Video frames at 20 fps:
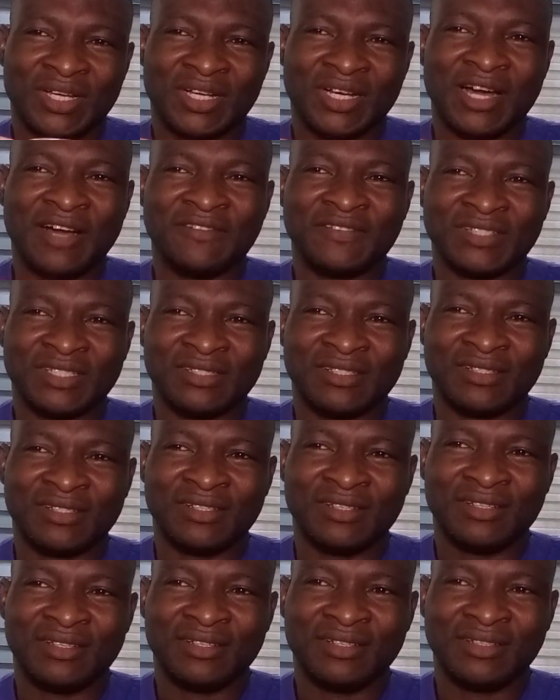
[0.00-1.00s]

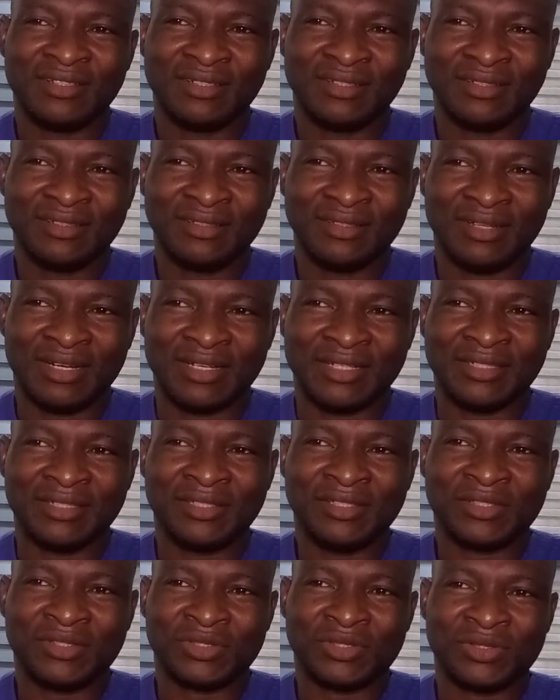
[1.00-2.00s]
cavity, and
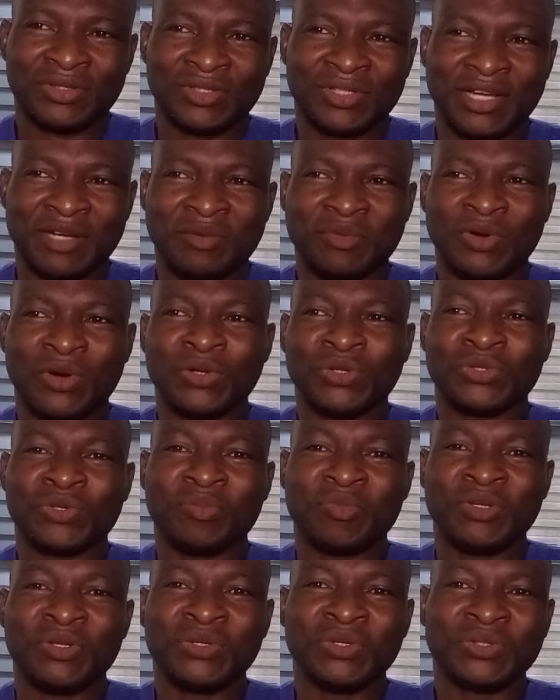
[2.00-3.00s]
this can
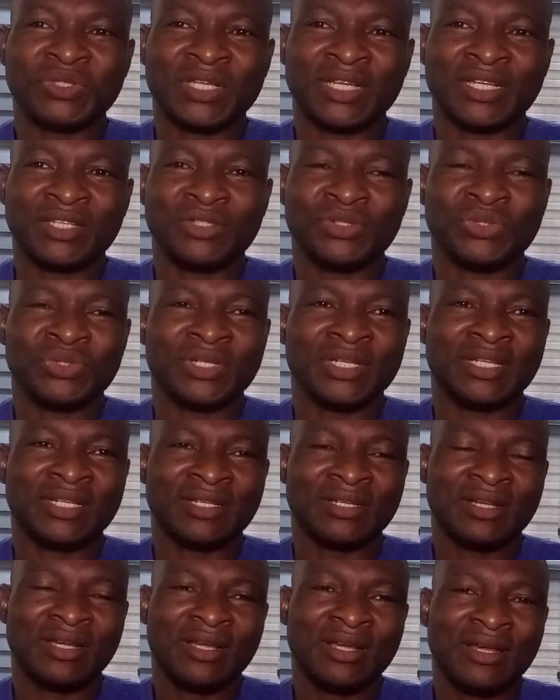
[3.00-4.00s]
also be noted
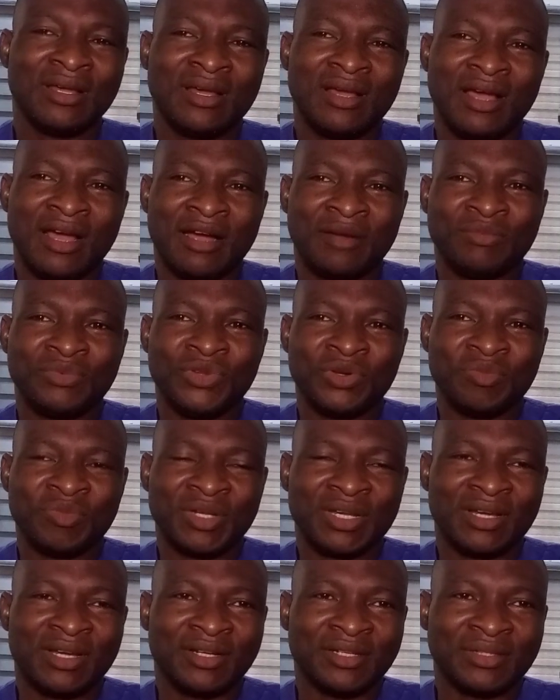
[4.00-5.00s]
during
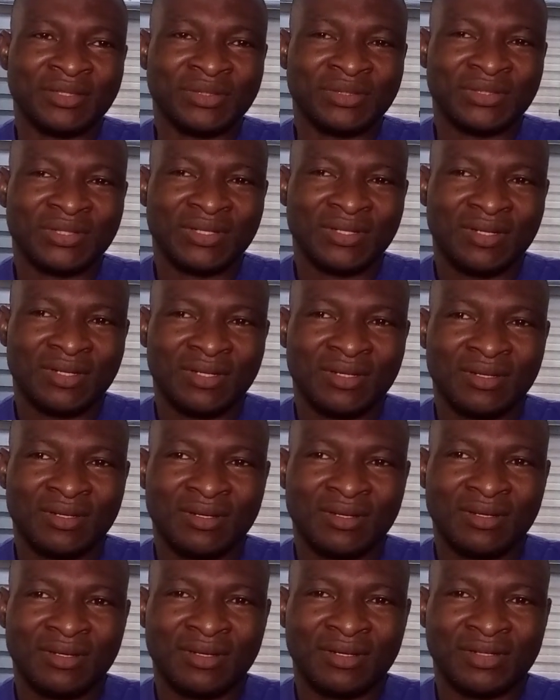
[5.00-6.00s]
abdominal
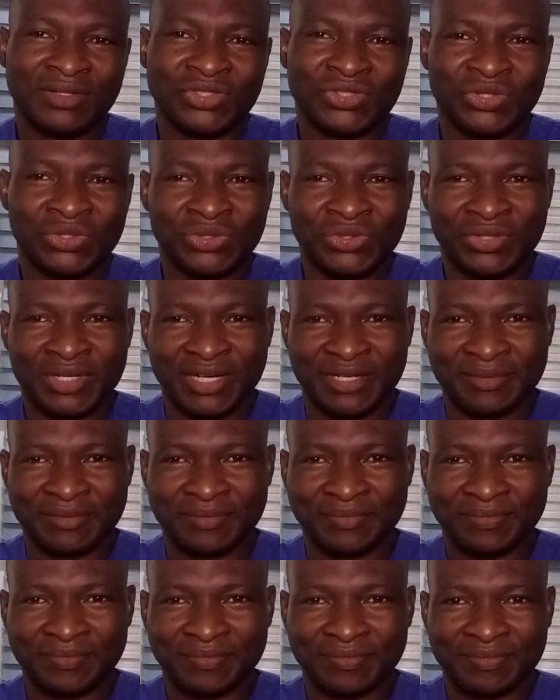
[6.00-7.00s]
sonogram.
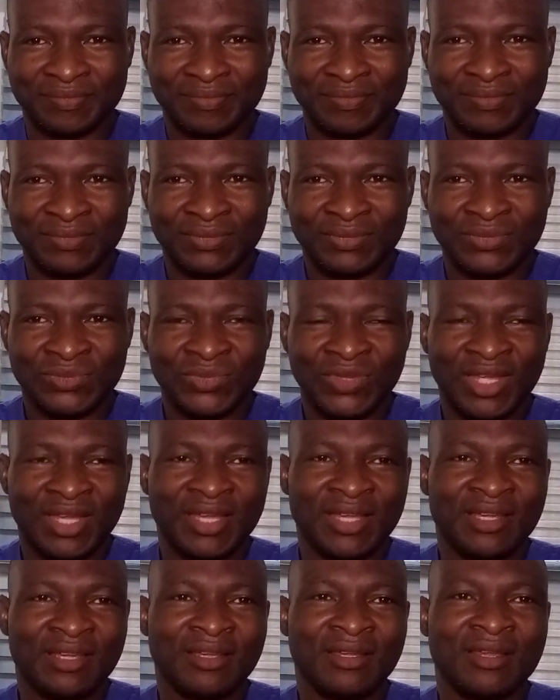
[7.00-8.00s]

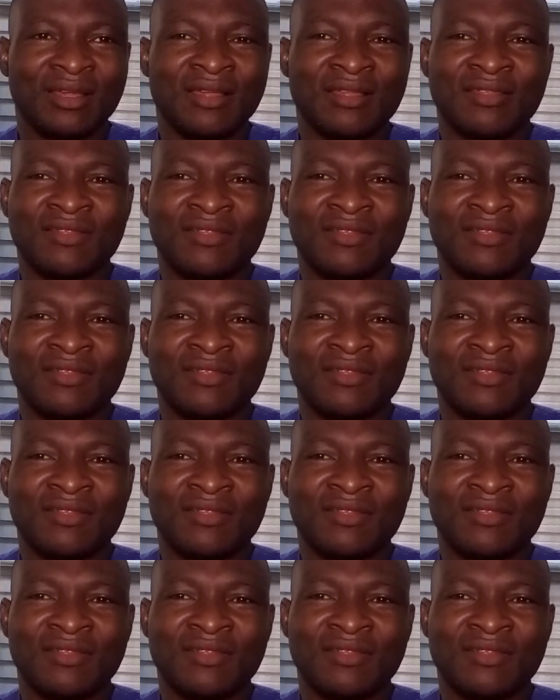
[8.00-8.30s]
A